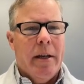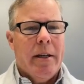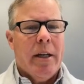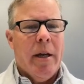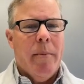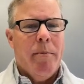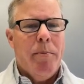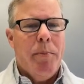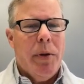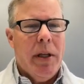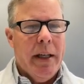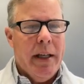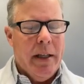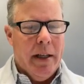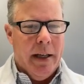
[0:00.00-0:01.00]

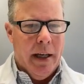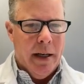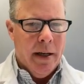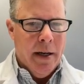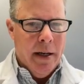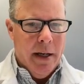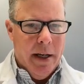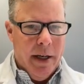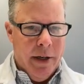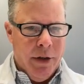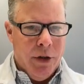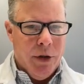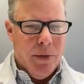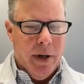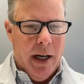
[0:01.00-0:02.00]
completely
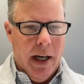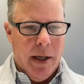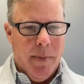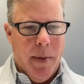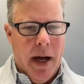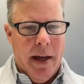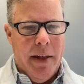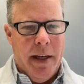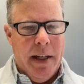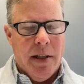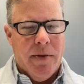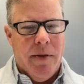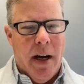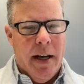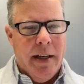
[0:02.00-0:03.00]
intrigued by
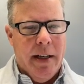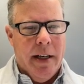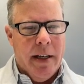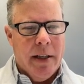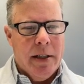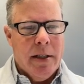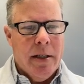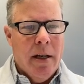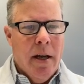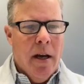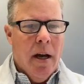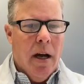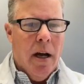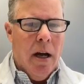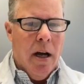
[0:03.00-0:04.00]
these findings,
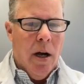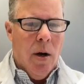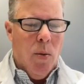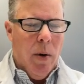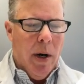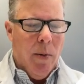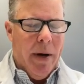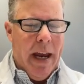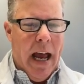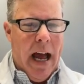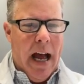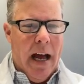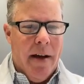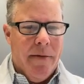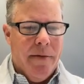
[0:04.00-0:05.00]
where we
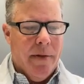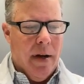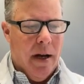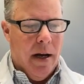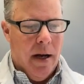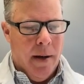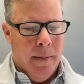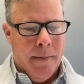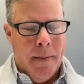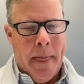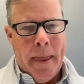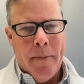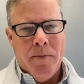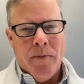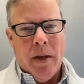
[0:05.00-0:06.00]
have
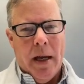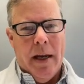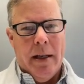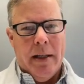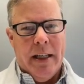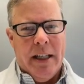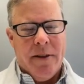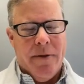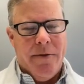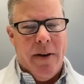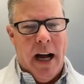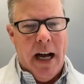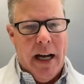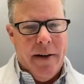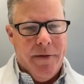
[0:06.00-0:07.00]
at least
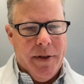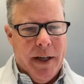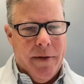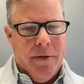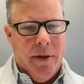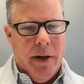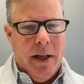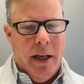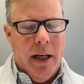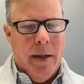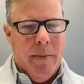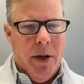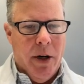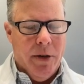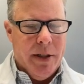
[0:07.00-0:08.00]
5 different
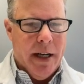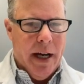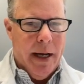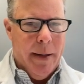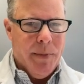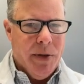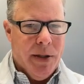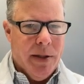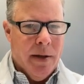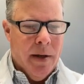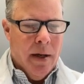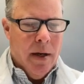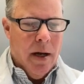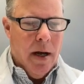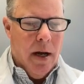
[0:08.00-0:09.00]
immunotypes
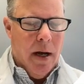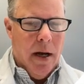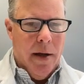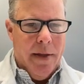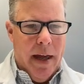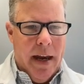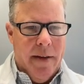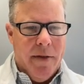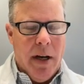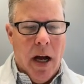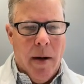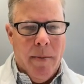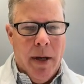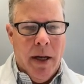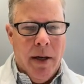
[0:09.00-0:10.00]
that have
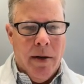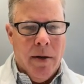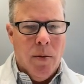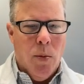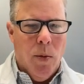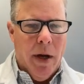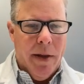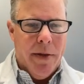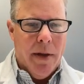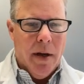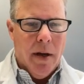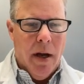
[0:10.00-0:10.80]
come in with